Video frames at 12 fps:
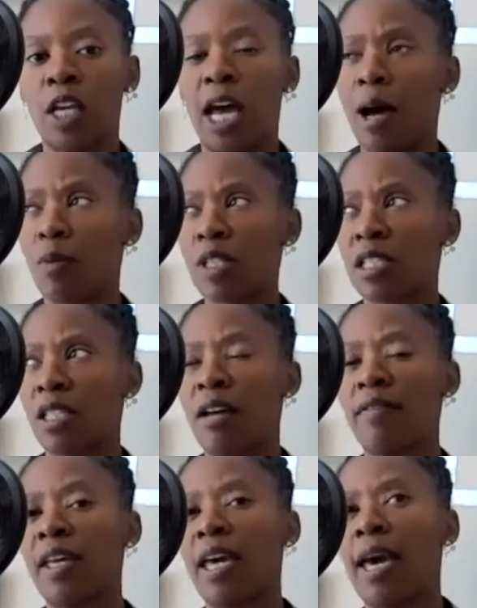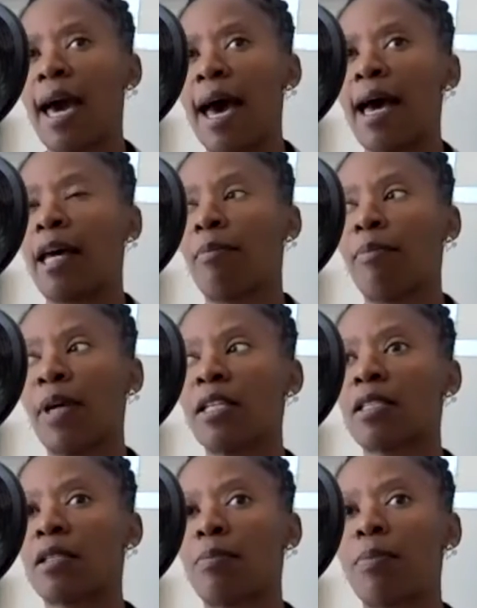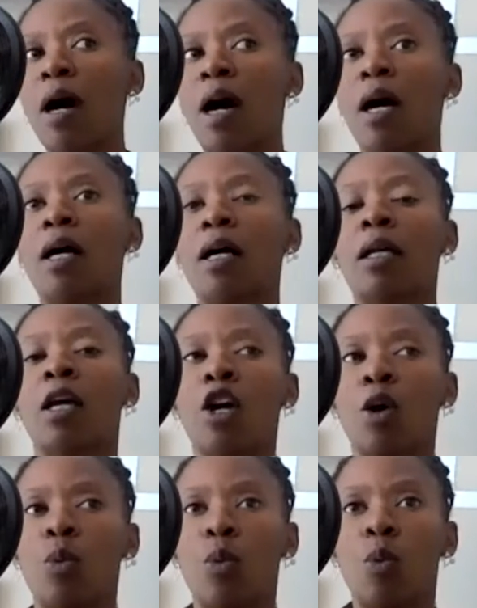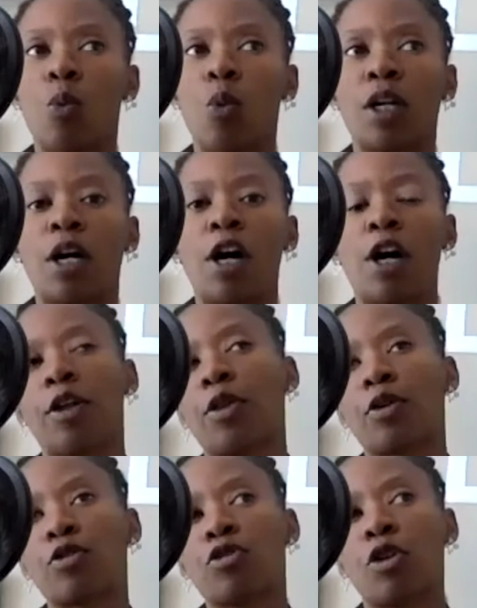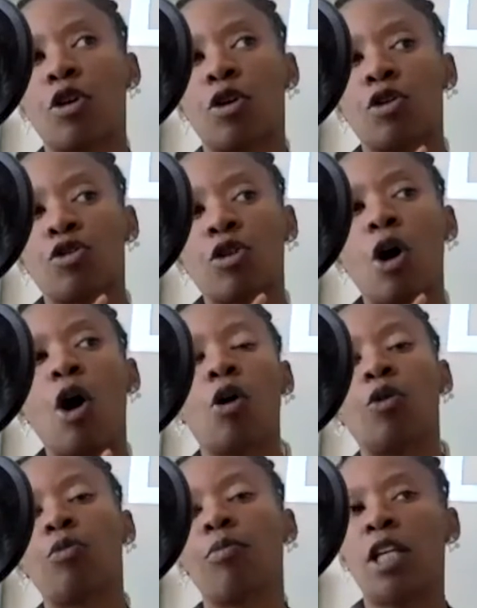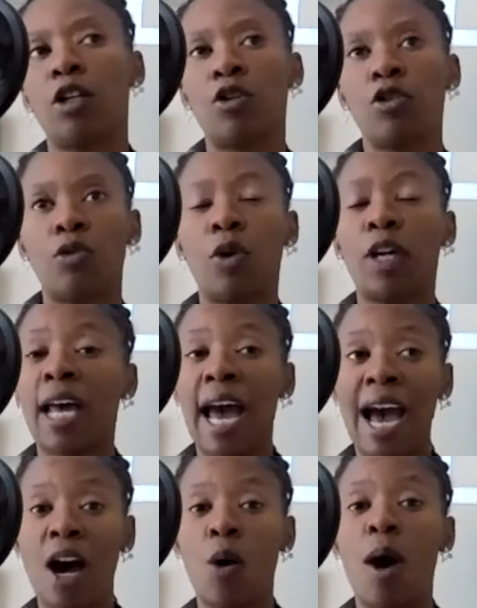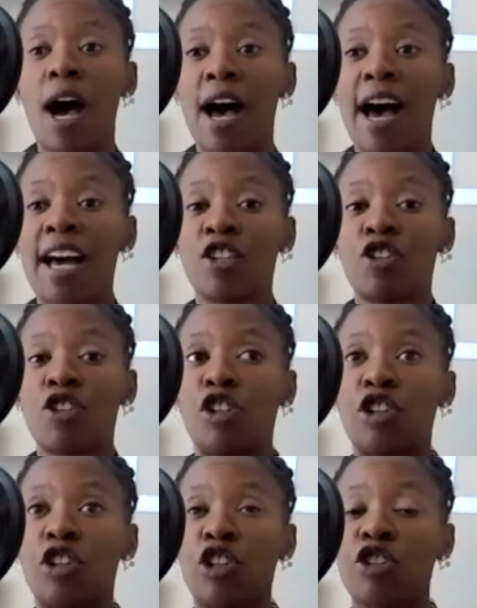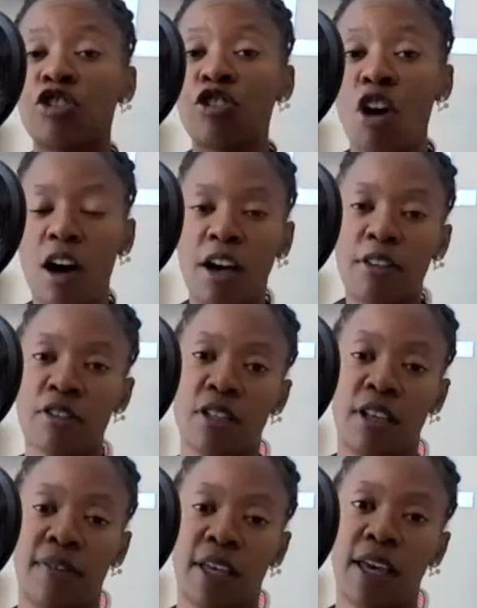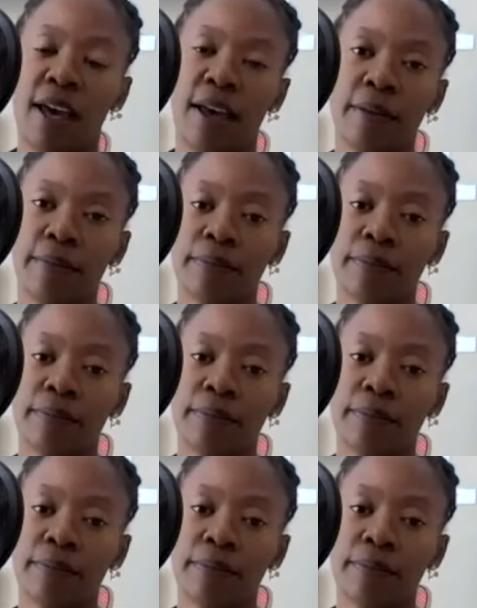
I was loving God based upon what others told me to do and how I saw others loving God.